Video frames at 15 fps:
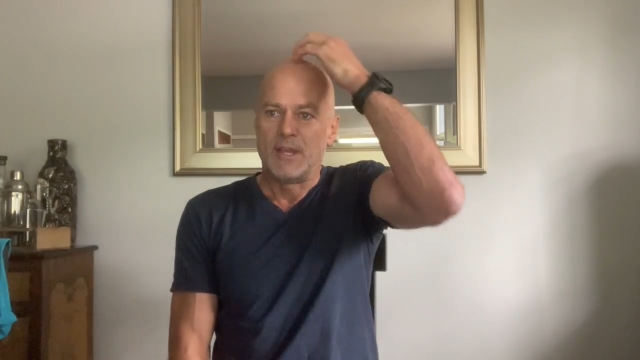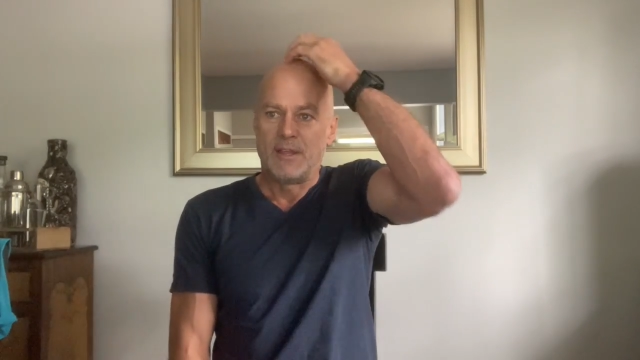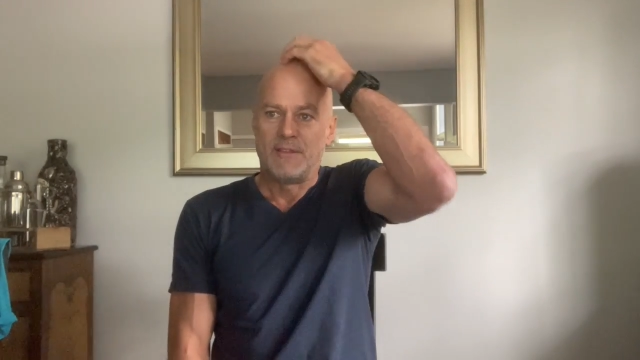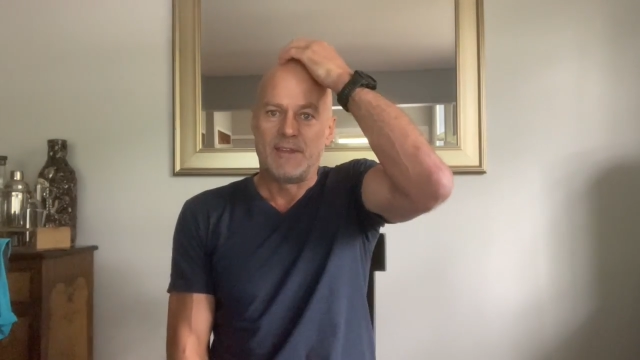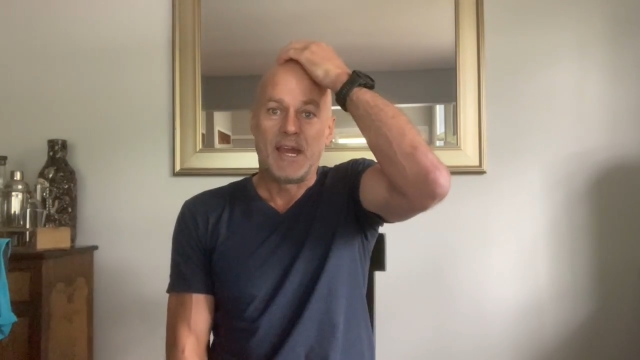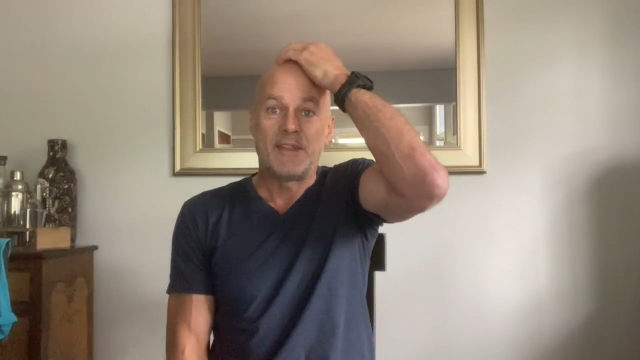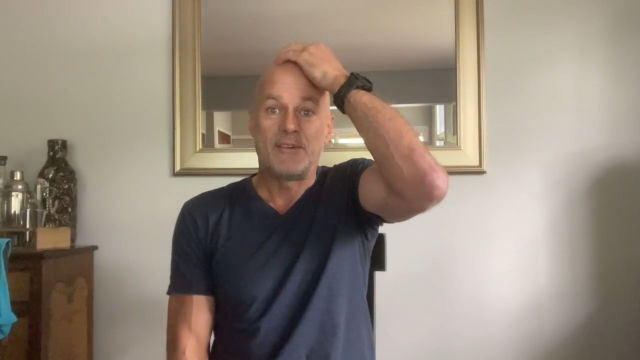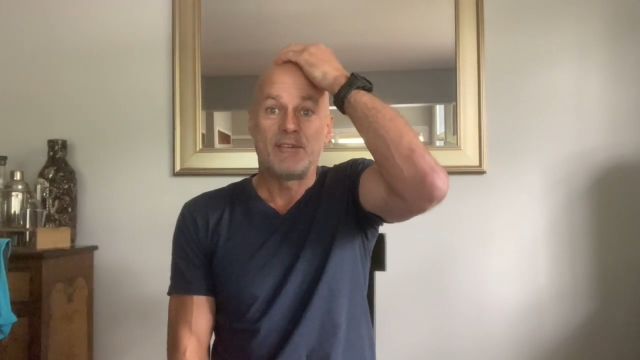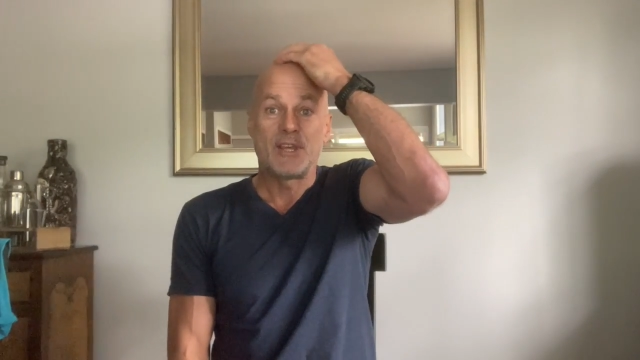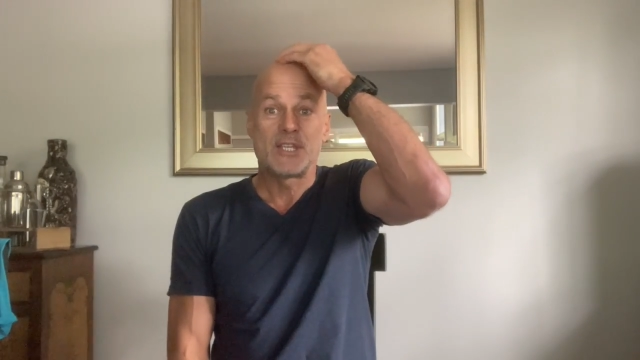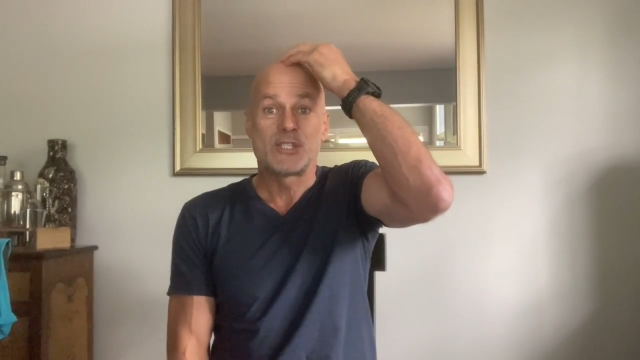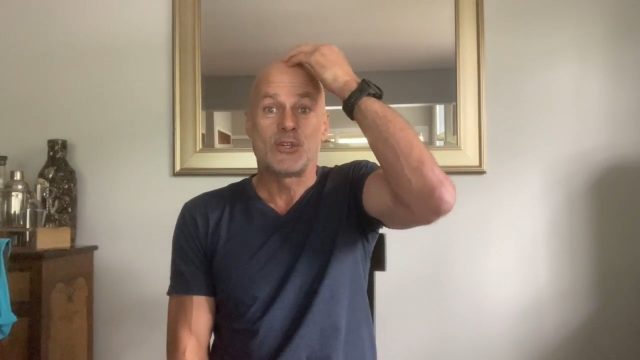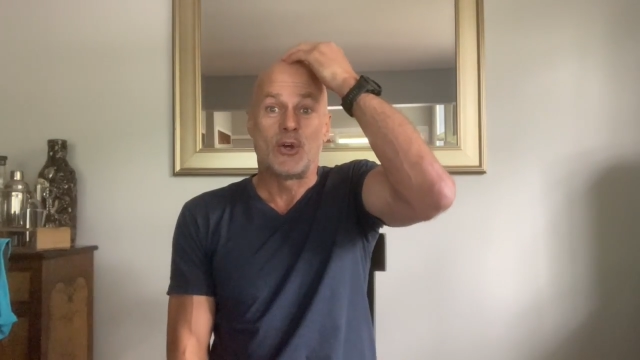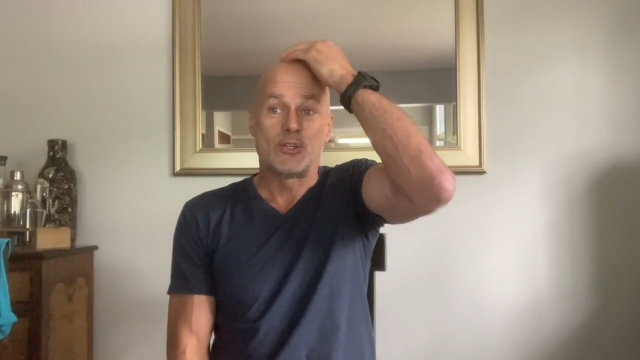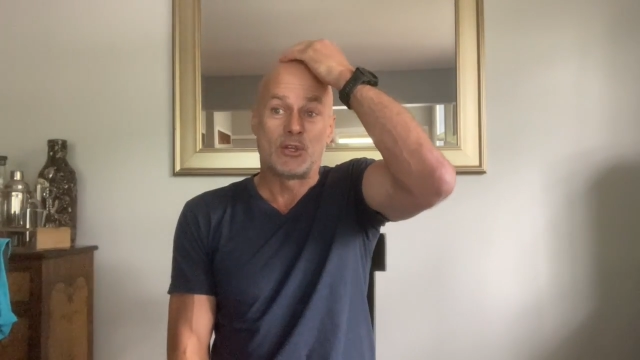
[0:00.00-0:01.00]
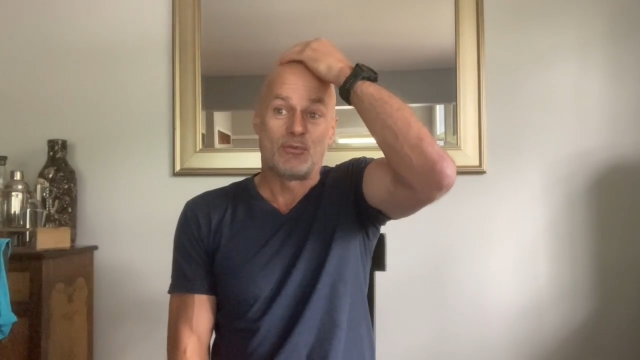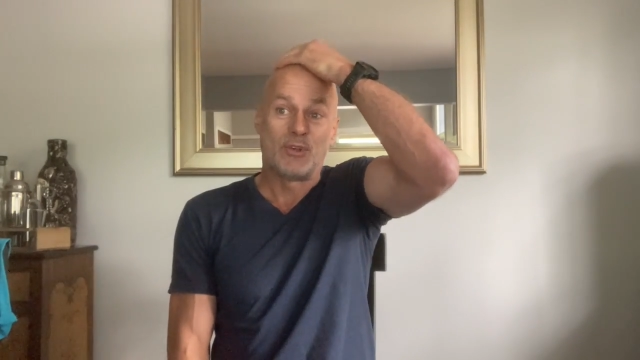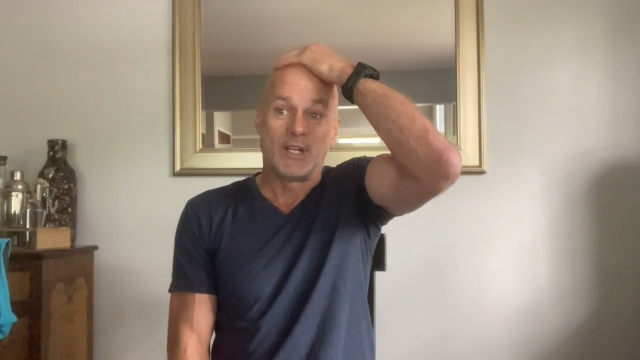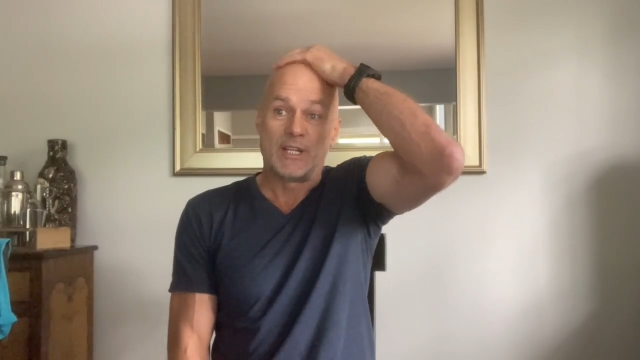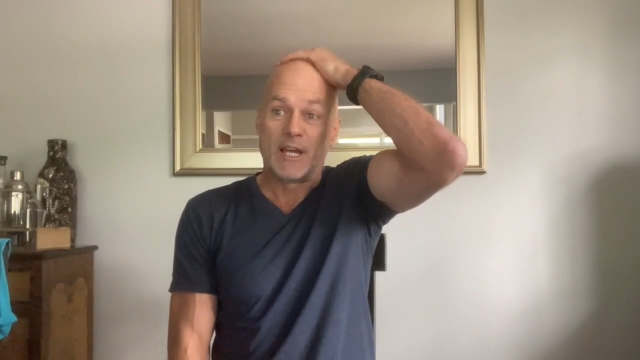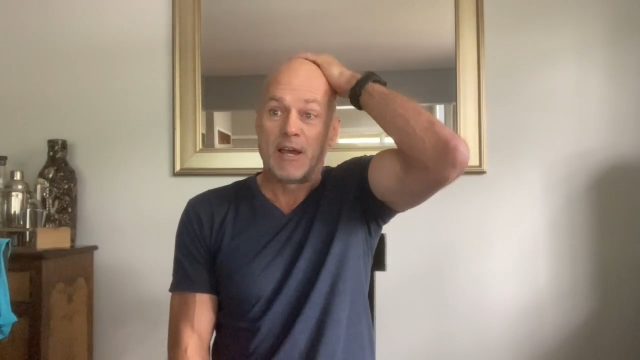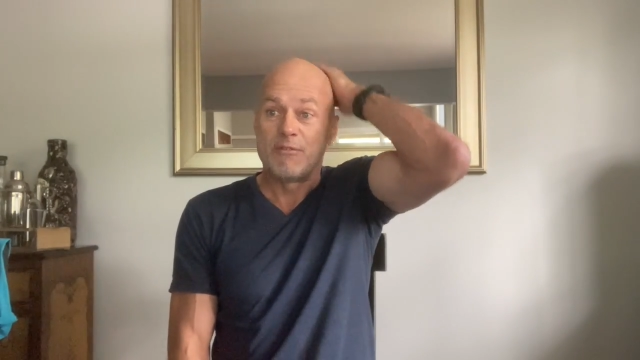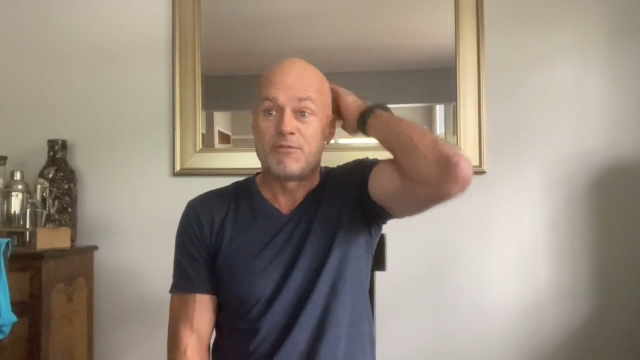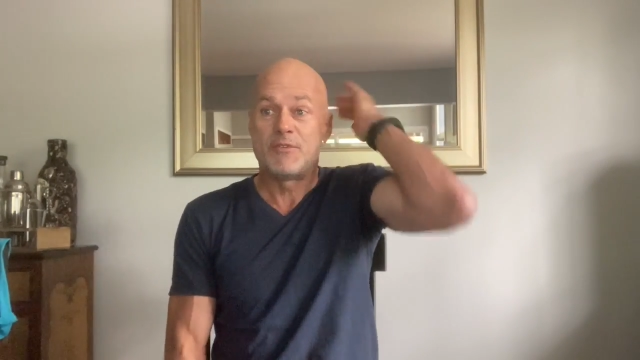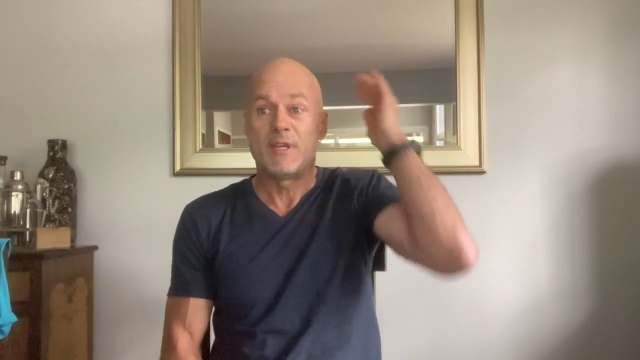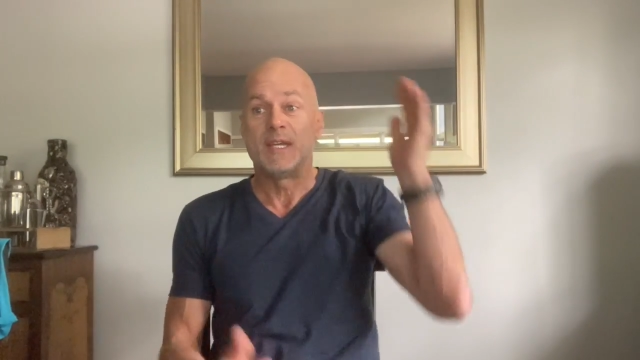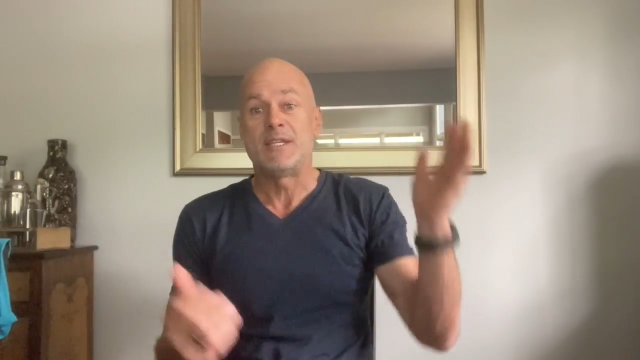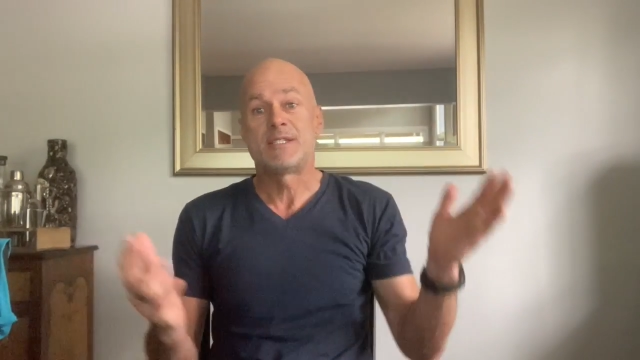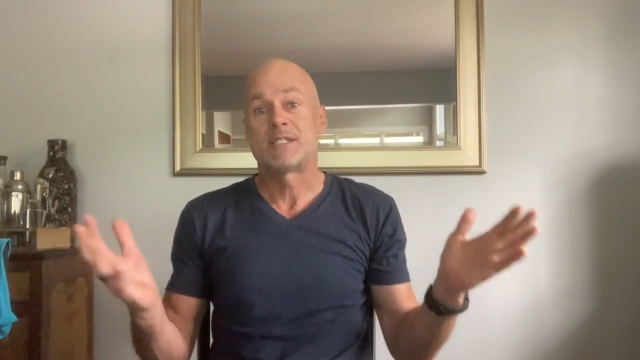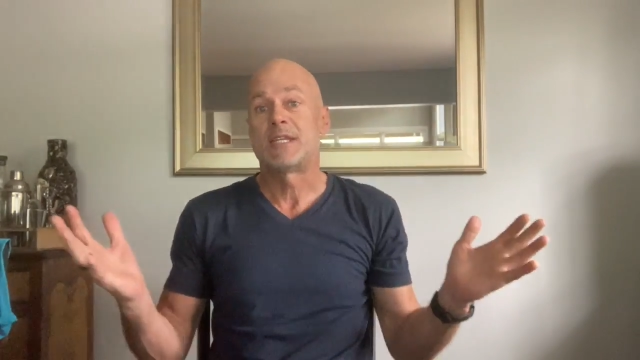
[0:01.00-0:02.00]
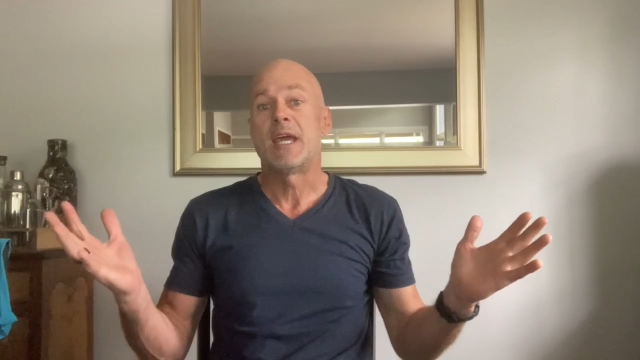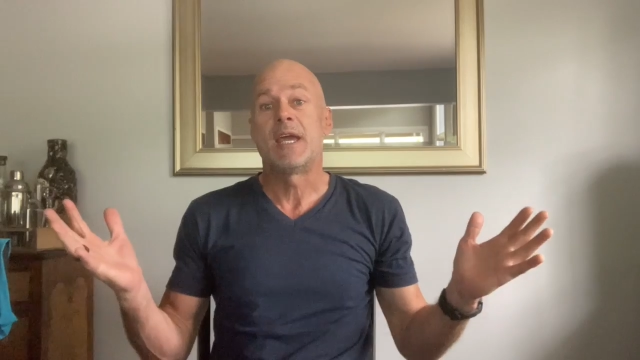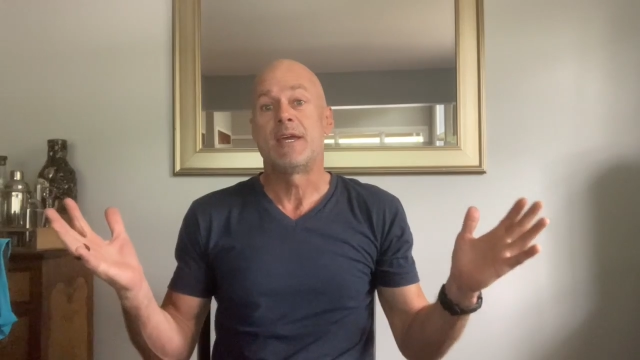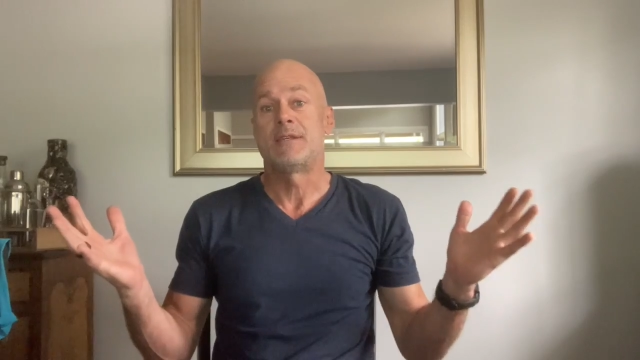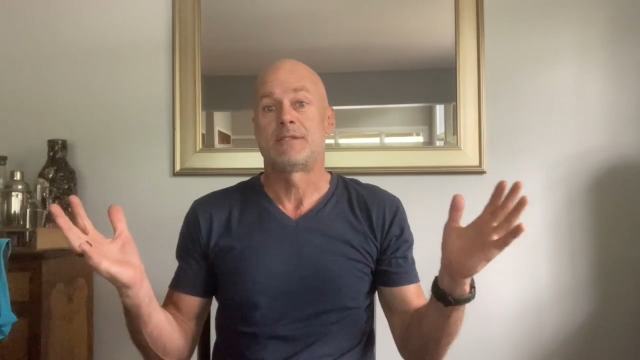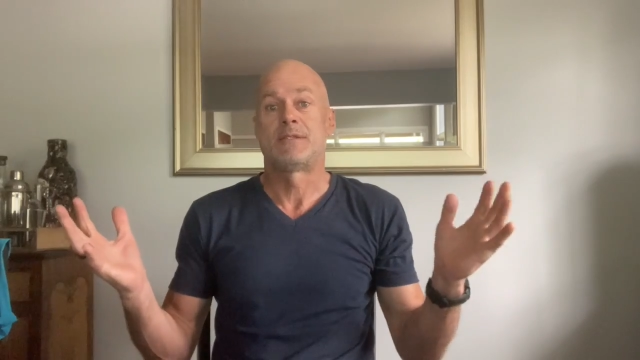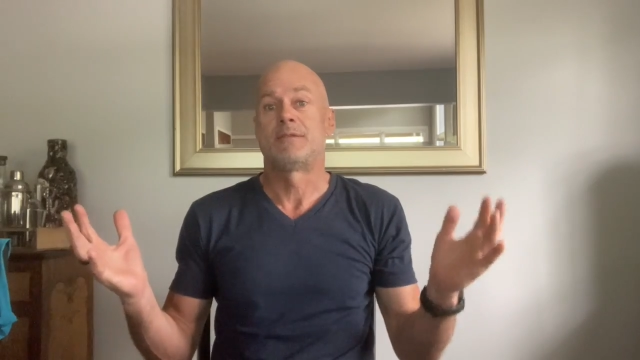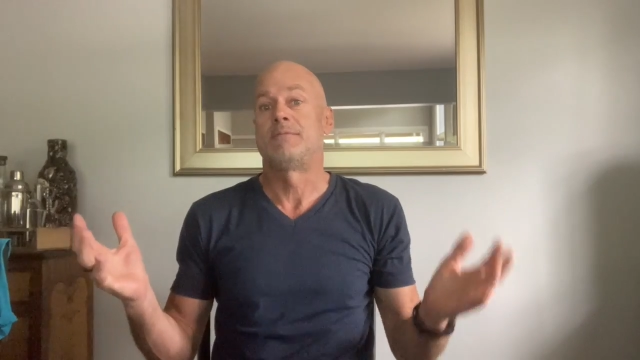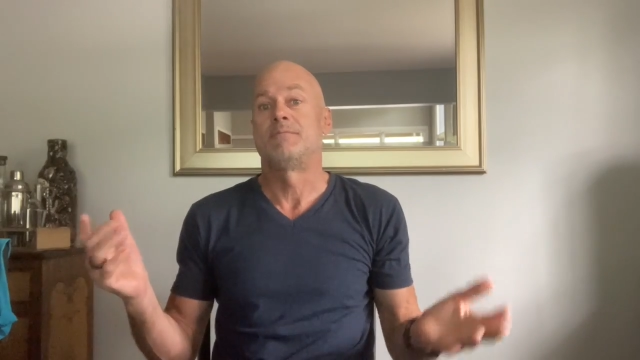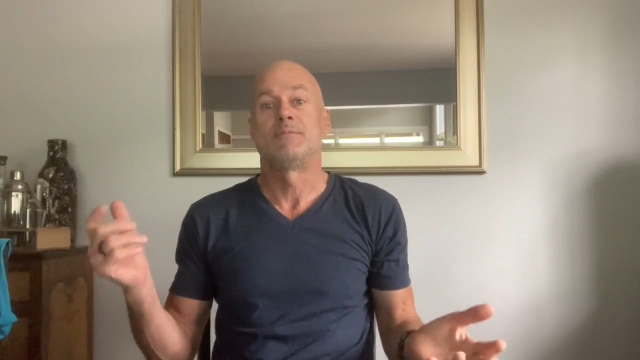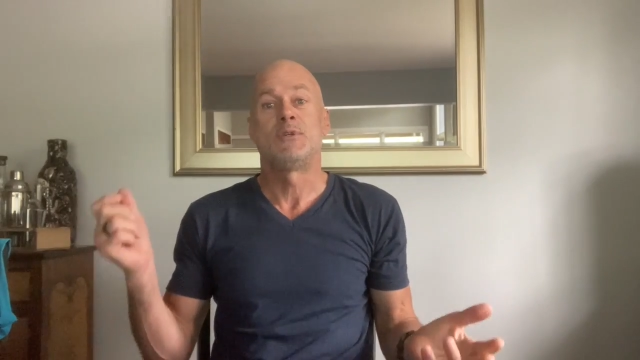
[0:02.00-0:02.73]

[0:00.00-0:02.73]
The other exercise I really love is stairs.